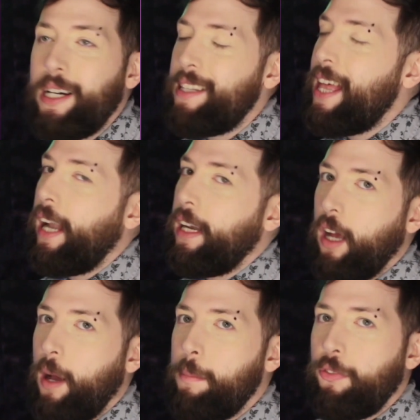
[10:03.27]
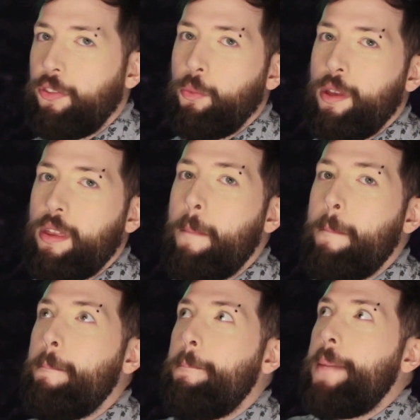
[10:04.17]
but that comes with a
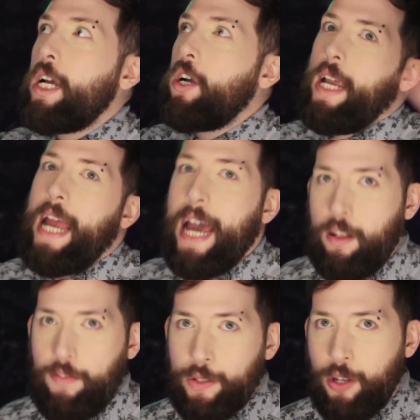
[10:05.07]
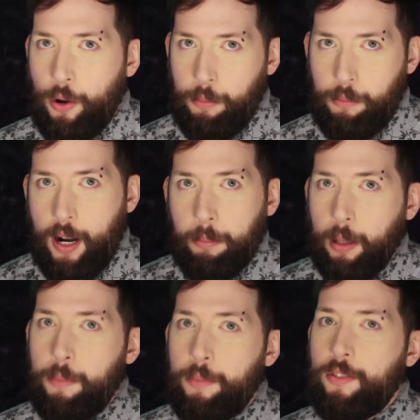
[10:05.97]
myriad of its own
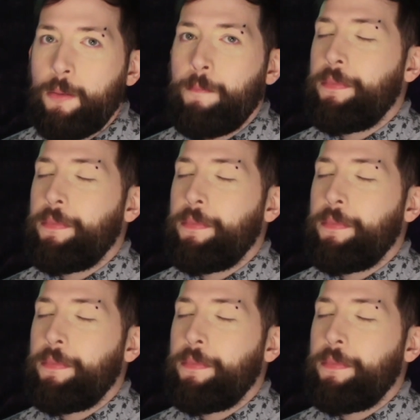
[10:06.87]
problems.